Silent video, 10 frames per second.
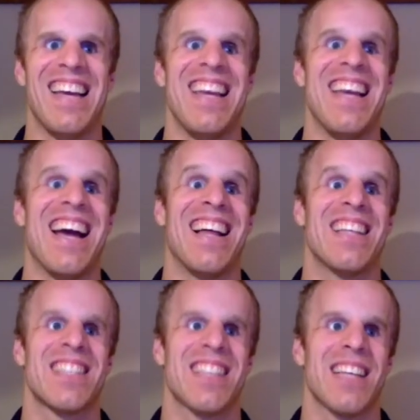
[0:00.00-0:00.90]
Yeah.
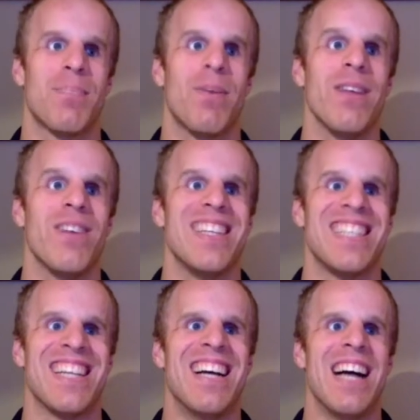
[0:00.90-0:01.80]

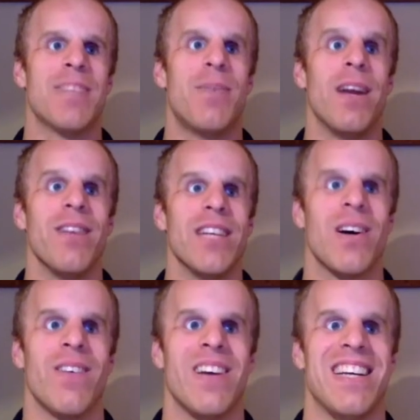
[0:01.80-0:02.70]
That's pretty much
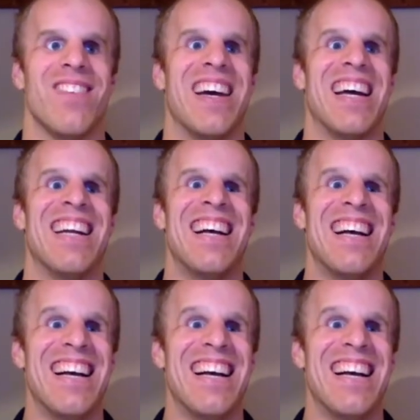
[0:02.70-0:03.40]
what we do, man.